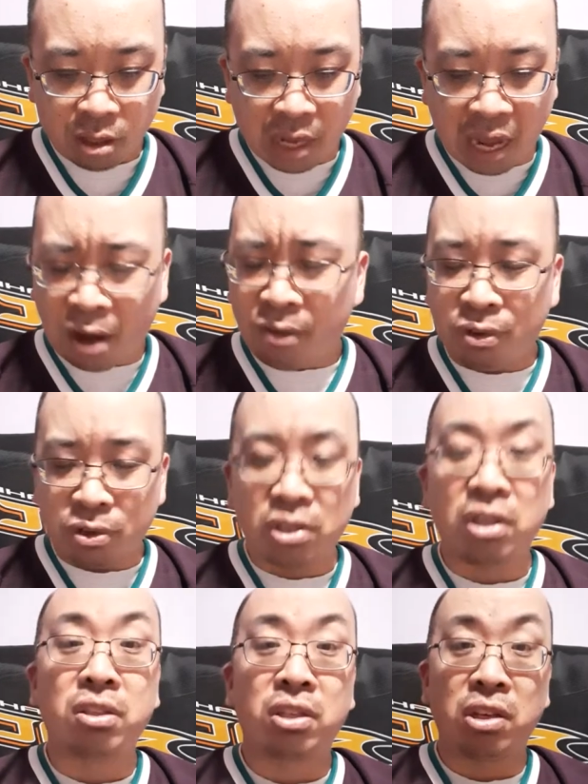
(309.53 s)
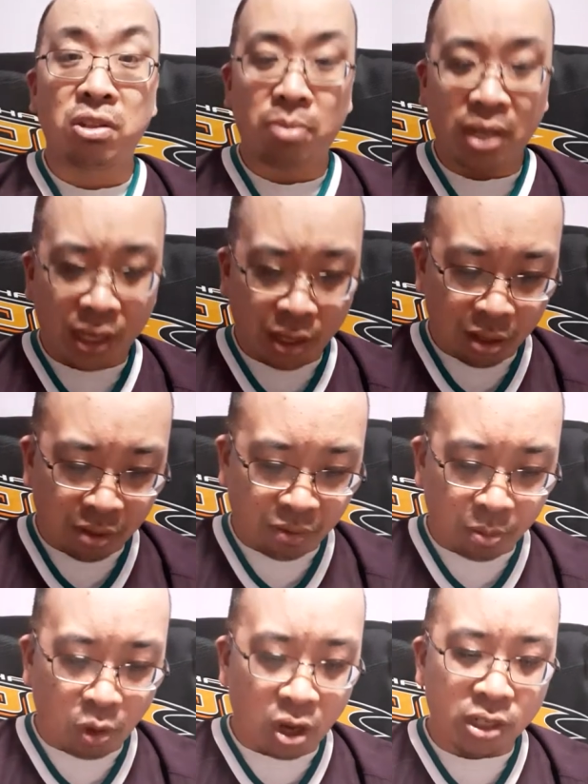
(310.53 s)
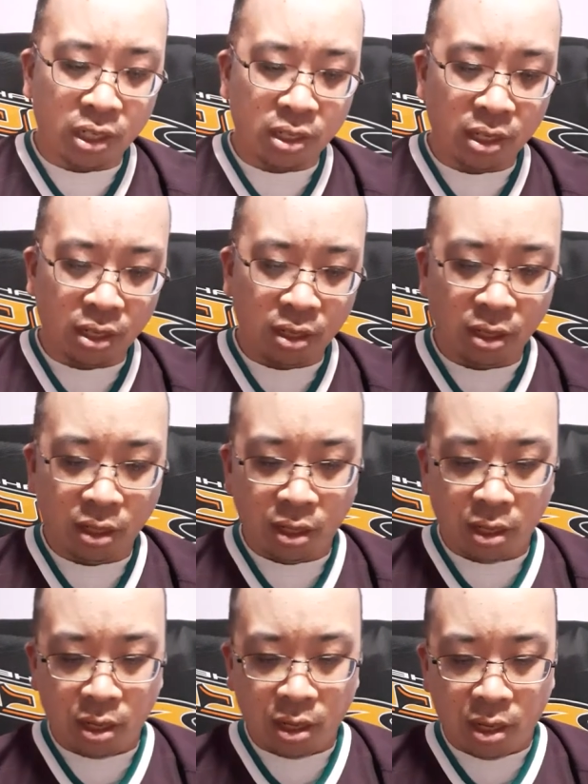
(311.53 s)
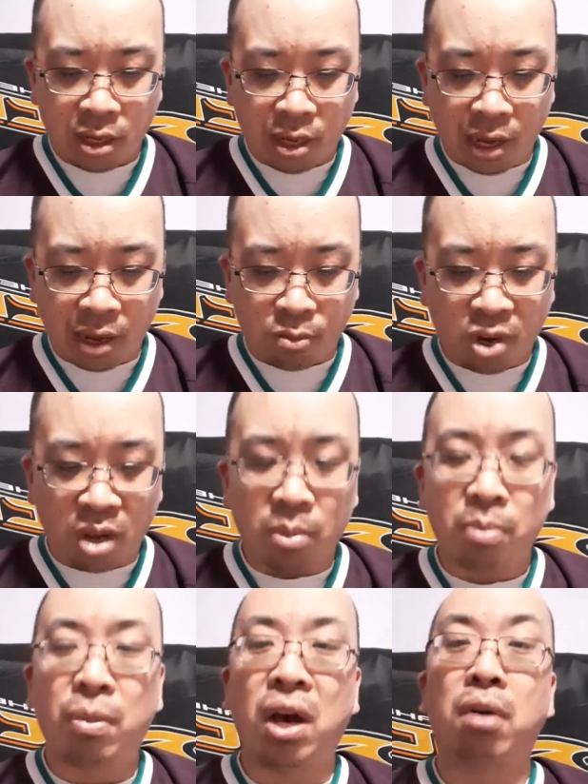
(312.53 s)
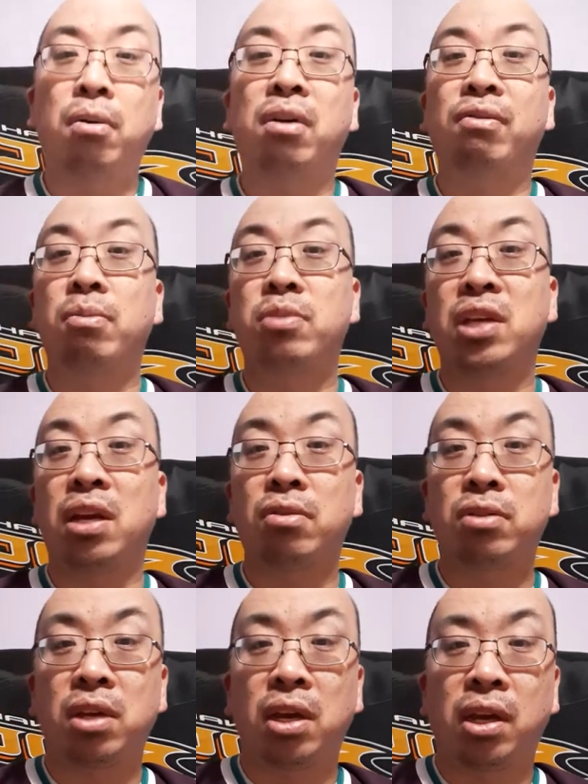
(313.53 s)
Halverson, excuse me, from Washington, and Robin Bawa from San Jose.